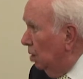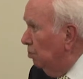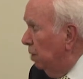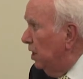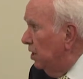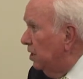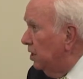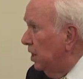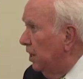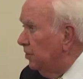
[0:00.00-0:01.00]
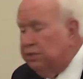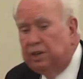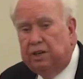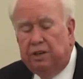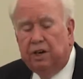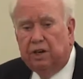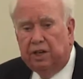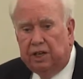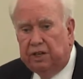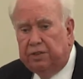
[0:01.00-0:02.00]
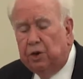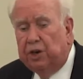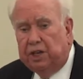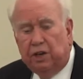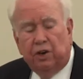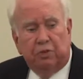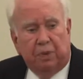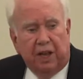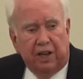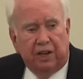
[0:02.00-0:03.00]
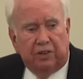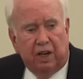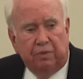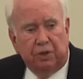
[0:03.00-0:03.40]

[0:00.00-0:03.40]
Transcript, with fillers: but it had lasted nearly 30 years by that time,